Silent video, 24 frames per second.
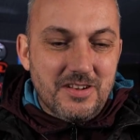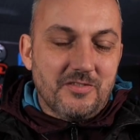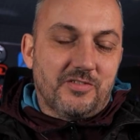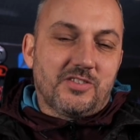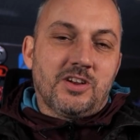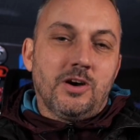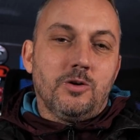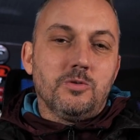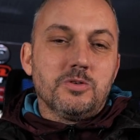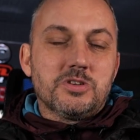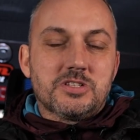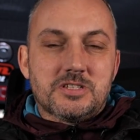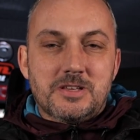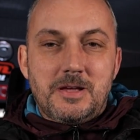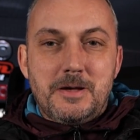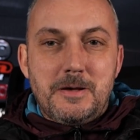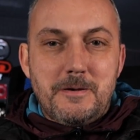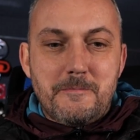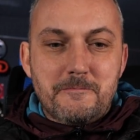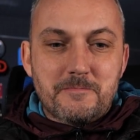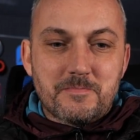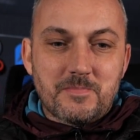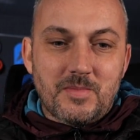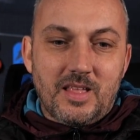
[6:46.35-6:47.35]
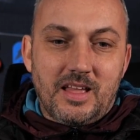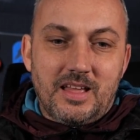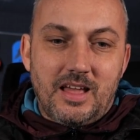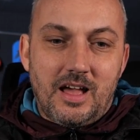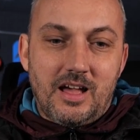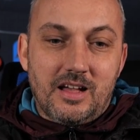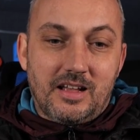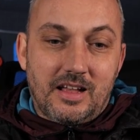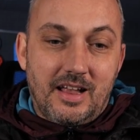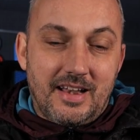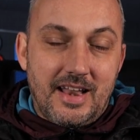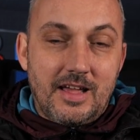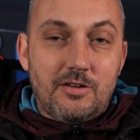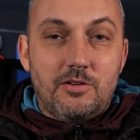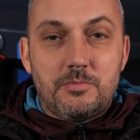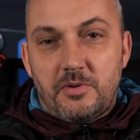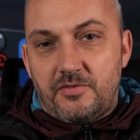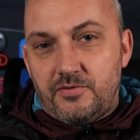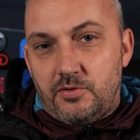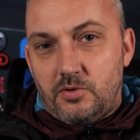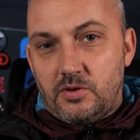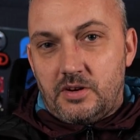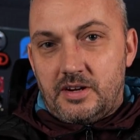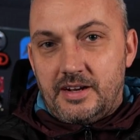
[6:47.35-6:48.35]
of course, um, uh, an hour
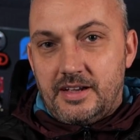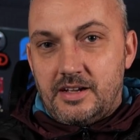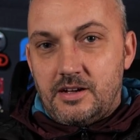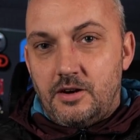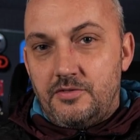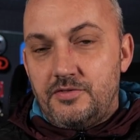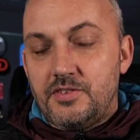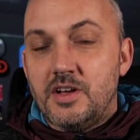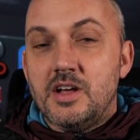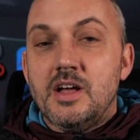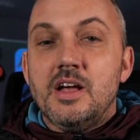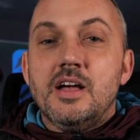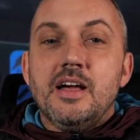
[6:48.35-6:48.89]
before kickoff, off,